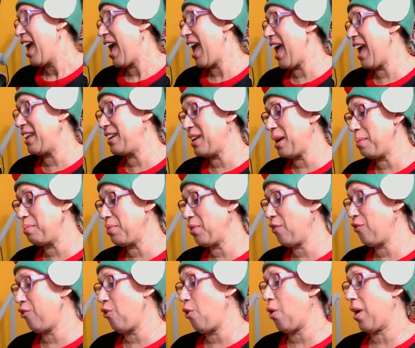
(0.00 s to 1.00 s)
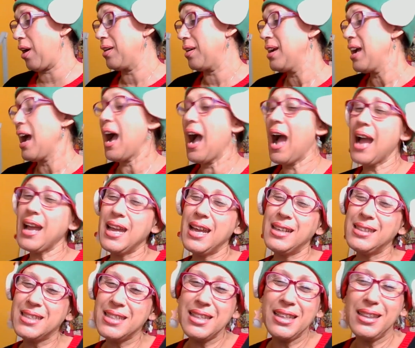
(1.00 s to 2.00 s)
and number four, I
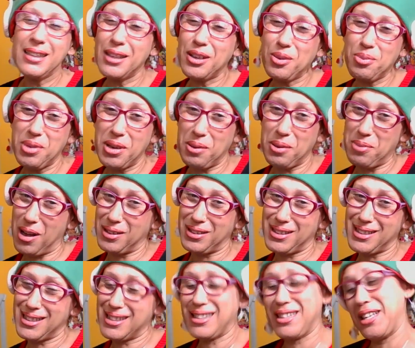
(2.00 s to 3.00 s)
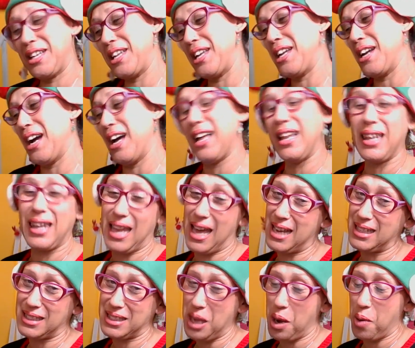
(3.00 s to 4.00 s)
hinted a little bit about this the uh,
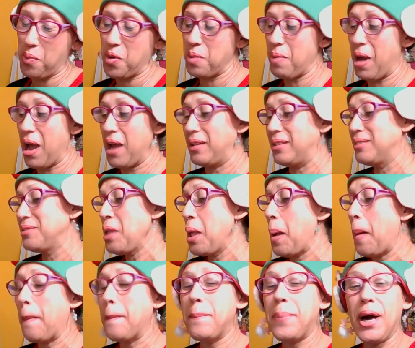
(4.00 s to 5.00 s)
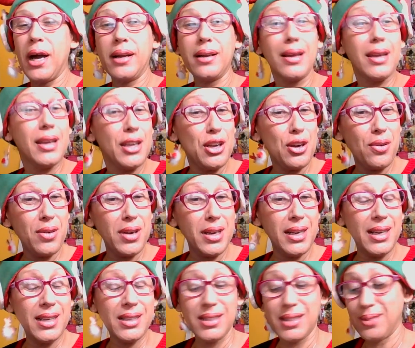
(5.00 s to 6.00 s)
last time we met, but here it
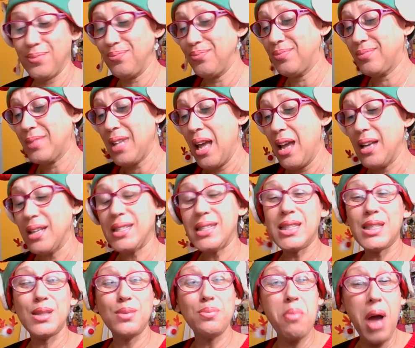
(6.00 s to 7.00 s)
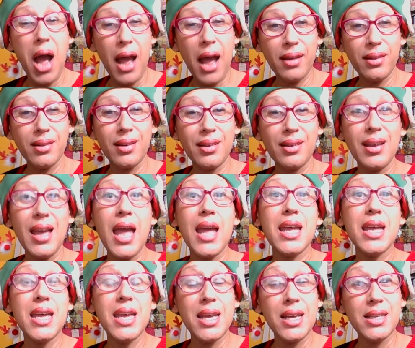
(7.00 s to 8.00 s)
is. Smiling
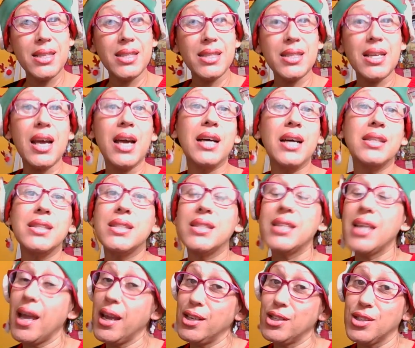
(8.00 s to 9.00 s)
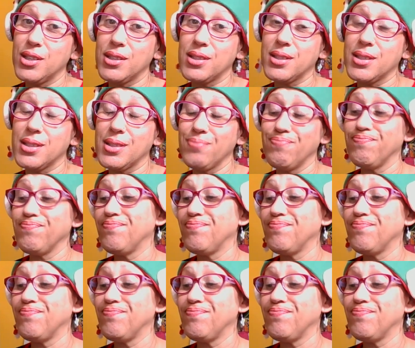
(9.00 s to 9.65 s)
is contagious.